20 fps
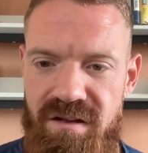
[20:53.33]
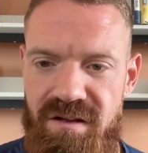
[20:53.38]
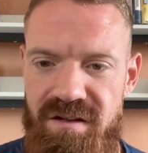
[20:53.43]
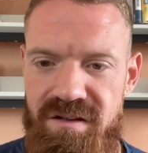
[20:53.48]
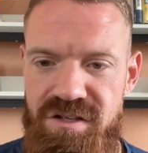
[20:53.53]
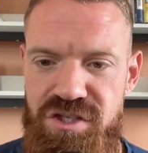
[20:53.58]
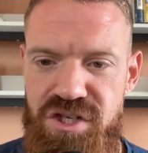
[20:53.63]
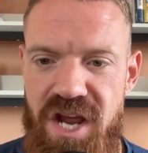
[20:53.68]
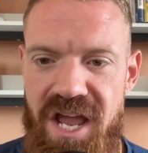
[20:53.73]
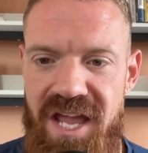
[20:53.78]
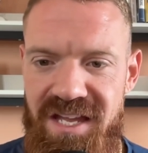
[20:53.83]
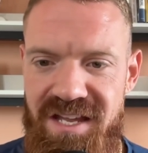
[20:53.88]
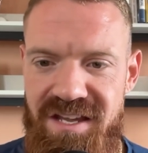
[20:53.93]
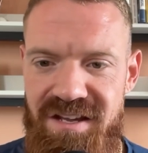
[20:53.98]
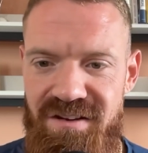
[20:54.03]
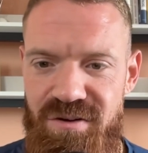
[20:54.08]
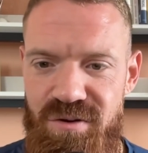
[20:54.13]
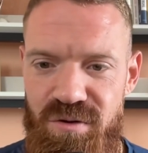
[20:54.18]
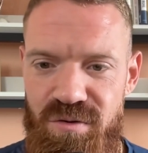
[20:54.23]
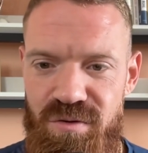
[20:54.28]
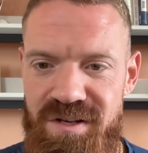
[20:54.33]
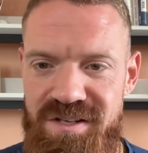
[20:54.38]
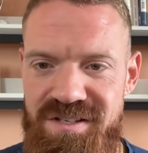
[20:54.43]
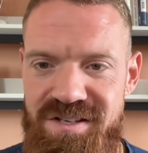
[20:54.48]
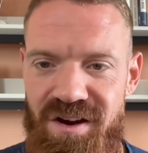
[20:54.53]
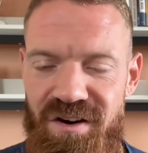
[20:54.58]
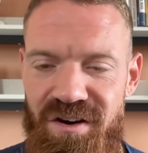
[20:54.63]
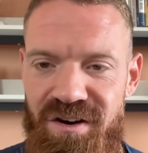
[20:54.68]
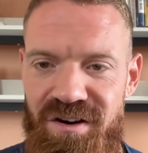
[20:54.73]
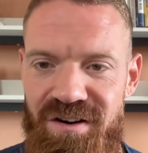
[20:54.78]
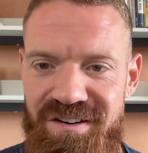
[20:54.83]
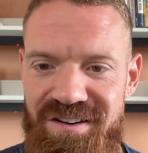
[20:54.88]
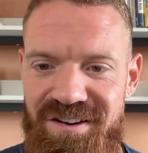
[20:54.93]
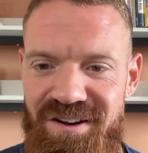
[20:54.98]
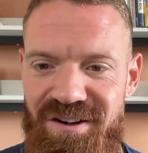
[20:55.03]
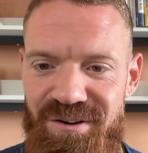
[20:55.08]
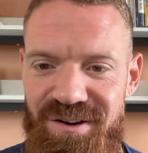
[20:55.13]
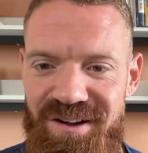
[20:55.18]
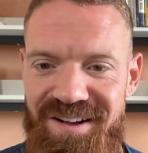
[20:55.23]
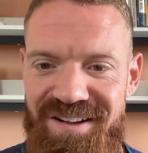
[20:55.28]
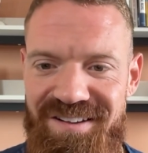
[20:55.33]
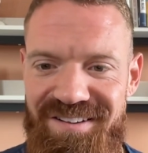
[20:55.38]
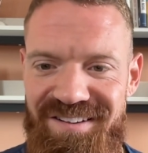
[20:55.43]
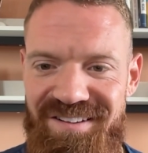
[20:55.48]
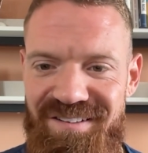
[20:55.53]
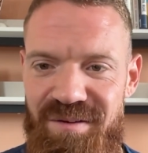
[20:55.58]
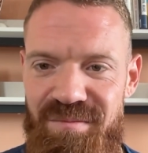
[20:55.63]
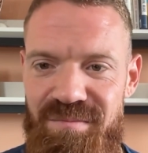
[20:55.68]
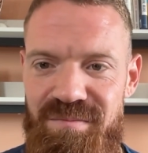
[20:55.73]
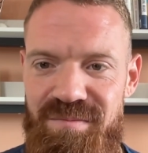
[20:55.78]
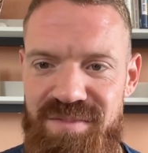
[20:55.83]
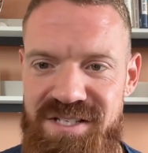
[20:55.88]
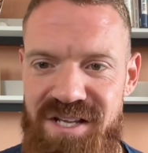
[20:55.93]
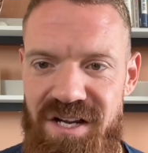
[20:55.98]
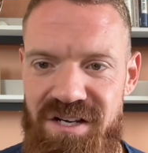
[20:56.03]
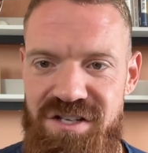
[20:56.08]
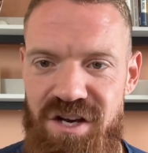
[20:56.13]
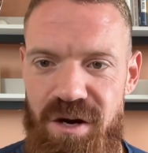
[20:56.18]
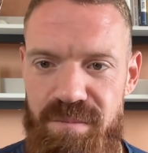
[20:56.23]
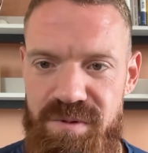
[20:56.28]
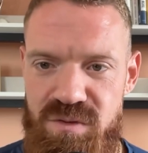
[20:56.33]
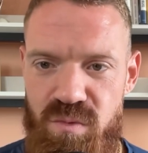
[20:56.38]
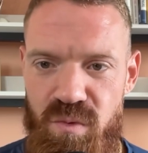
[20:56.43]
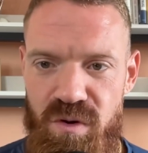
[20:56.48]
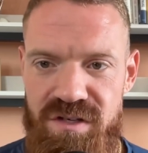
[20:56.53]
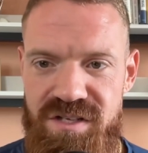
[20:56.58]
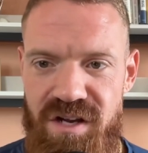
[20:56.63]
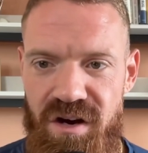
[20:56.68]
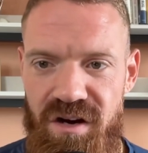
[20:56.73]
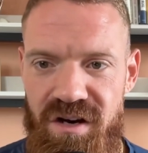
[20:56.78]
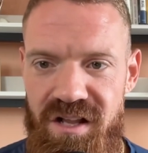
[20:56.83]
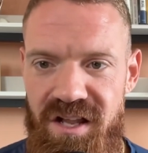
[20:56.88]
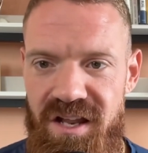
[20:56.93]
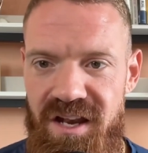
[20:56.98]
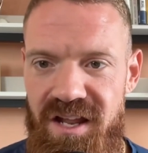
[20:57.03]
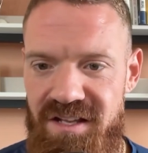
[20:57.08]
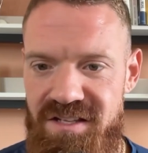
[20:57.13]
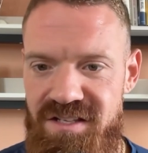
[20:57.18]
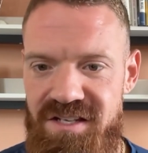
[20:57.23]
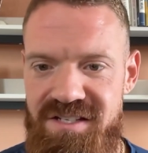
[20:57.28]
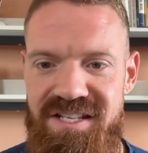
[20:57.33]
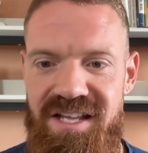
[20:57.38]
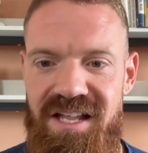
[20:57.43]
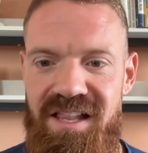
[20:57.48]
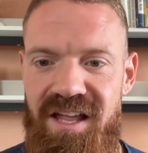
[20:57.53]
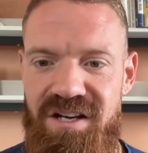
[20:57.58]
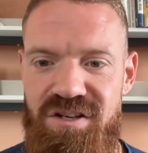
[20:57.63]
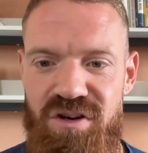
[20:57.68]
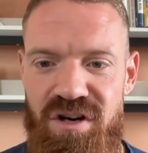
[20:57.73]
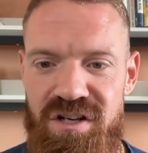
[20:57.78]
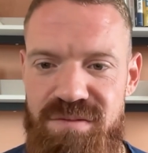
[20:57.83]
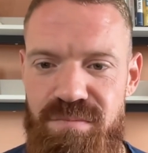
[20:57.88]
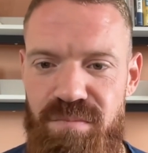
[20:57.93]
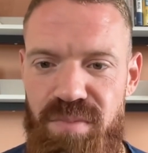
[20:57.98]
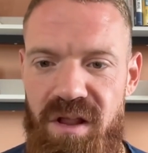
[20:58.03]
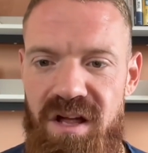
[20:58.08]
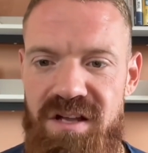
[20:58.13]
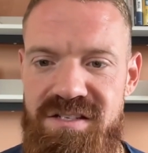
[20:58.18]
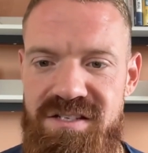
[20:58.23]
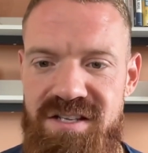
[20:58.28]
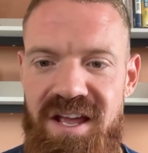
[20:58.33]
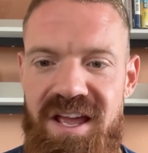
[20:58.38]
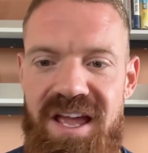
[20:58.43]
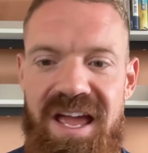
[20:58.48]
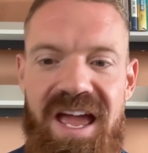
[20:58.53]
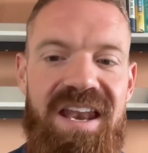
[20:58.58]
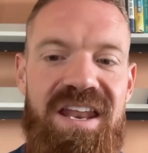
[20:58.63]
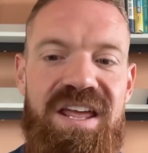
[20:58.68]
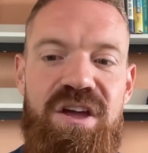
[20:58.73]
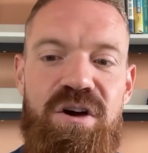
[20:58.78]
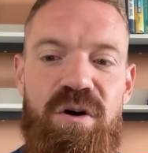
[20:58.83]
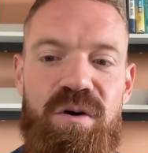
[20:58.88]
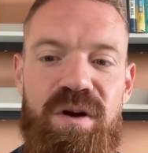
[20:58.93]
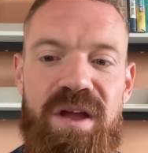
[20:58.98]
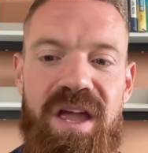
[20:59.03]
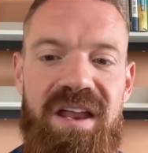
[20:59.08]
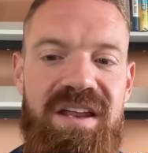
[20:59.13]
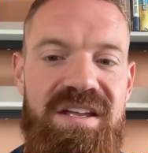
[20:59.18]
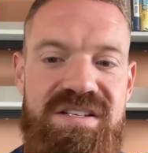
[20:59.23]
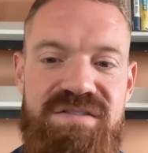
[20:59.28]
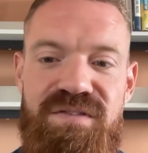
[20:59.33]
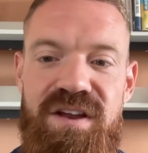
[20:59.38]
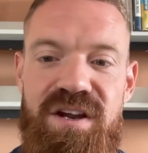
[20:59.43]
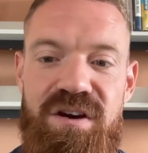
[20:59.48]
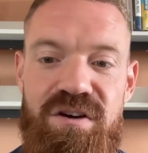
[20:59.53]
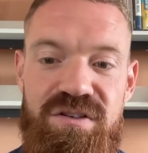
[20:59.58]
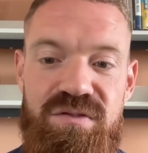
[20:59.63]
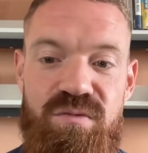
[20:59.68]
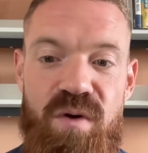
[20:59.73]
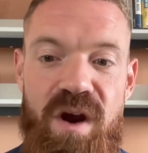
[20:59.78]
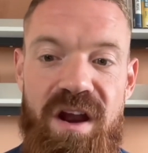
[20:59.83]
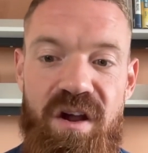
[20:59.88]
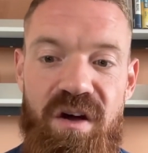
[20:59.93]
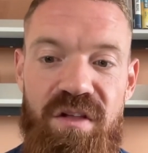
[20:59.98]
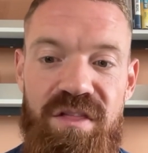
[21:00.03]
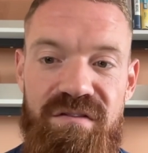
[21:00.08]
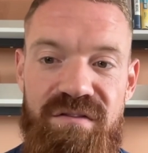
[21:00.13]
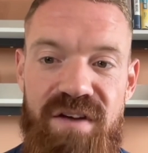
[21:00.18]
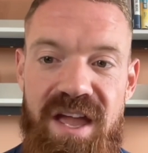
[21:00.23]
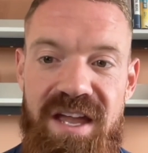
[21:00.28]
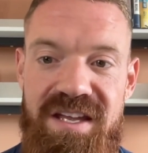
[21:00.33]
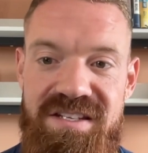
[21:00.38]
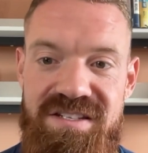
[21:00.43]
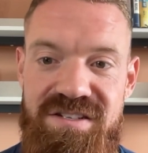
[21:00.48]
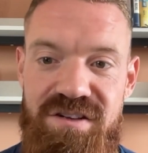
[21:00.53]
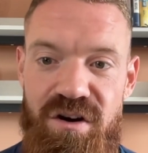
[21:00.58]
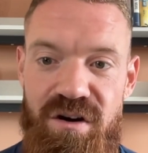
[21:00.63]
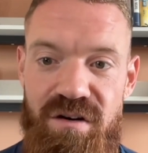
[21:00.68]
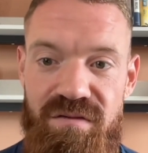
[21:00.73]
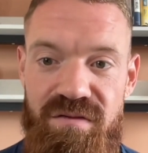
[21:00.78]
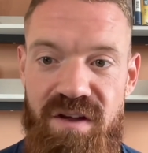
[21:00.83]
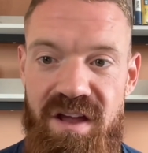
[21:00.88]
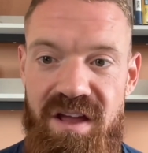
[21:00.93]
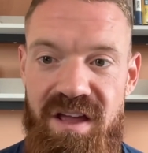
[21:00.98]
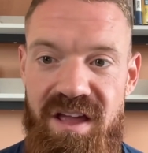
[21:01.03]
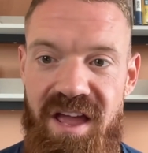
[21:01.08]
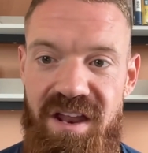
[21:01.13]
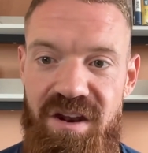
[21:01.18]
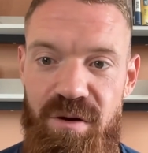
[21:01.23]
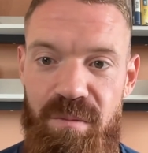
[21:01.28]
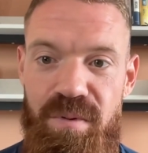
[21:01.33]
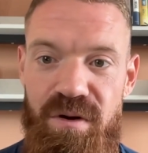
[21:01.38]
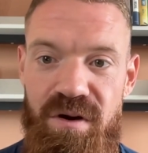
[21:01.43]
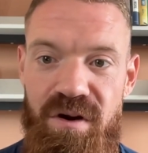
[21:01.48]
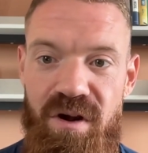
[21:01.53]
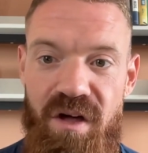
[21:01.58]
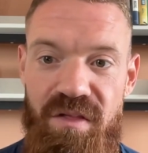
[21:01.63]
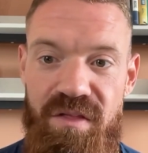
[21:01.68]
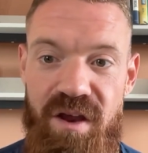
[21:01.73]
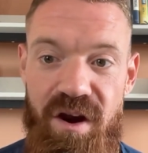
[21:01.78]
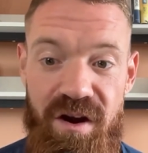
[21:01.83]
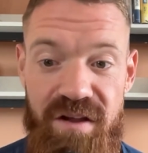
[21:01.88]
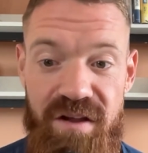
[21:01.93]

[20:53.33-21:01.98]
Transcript: Jake, who is our, a massage therapist, works at our clinic, does the Electrons Plus, and he'll get his fingers right on the vagus nerve and he'll put it on there. And